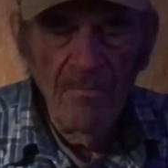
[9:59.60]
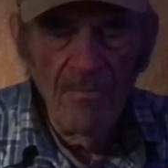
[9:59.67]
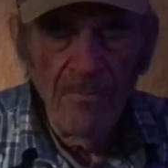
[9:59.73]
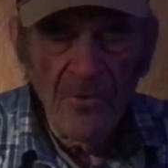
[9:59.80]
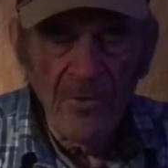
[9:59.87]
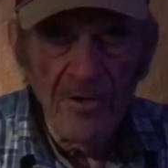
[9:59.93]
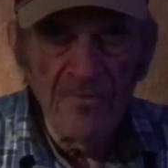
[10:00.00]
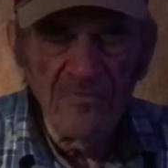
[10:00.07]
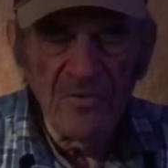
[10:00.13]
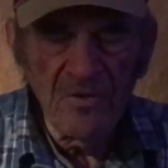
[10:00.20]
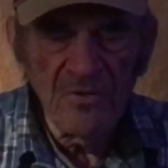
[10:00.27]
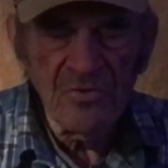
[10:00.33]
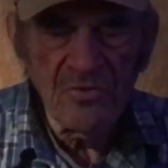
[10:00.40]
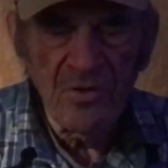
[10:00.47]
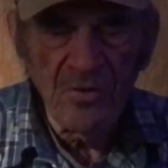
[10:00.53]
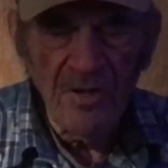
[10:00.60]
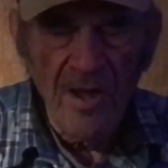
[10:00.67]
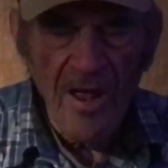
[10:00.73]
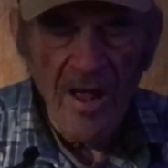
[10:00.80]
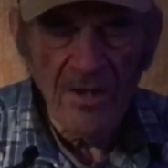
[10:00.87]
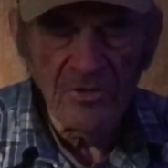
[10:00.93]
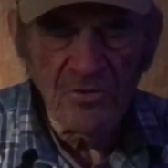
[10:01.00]
previous to the
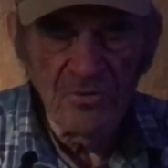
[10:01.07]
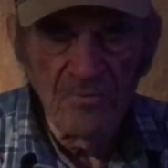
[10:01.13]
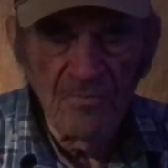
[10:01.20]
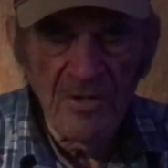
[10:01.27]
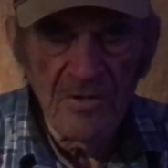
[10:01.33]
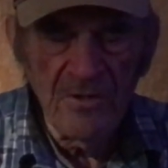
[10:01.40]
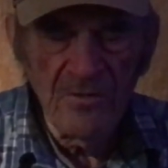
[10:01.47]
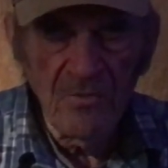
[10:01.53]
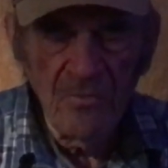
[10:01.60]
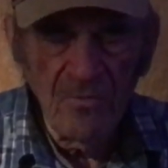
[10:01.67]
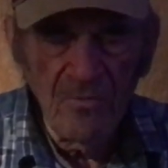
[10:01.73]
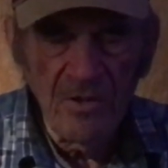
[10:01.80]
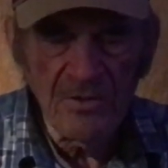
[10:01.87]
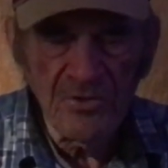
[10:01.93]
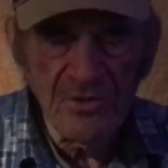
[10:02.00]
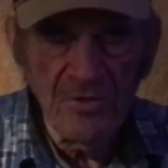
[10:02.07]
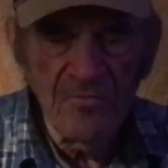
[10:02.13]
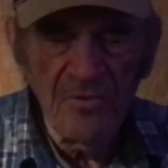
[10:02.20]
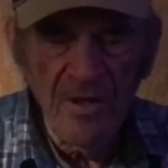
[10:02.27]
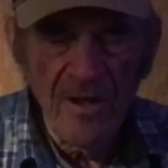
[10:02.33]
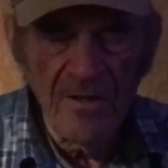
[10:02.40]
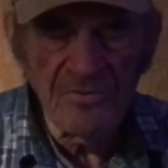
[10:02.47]
actual meal, while she would
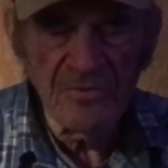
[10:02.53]
have